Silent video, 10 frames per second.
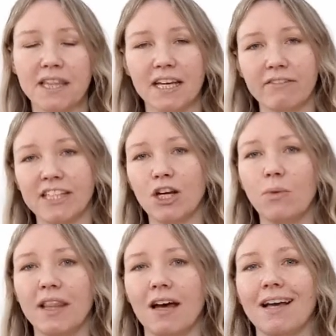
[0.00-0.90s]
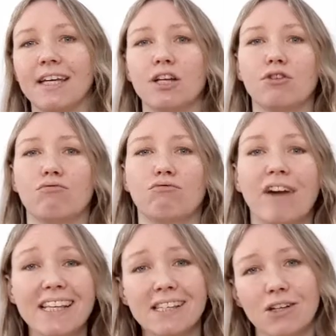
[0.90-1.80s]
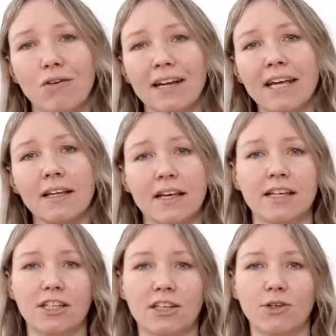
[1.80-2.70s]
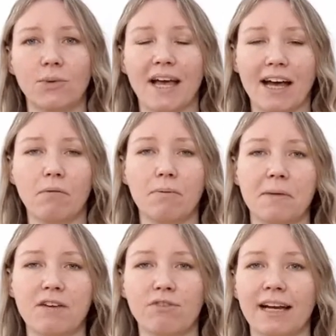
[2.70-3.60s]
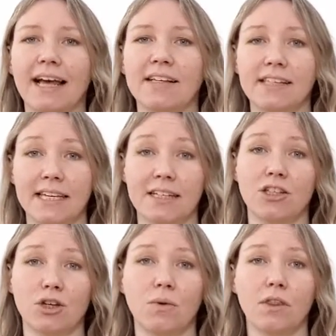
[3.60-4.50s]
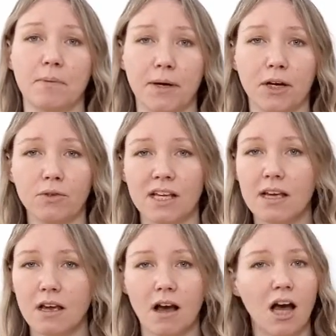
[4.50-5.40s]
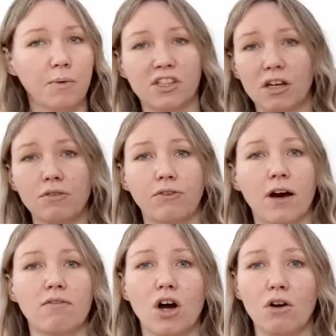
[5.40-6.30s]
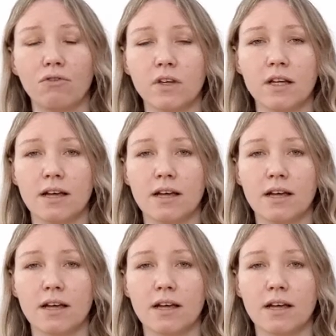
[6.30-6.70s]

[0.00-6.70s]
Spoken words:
There is no way that I could rest on it to help me relax into the pose. I was so far off.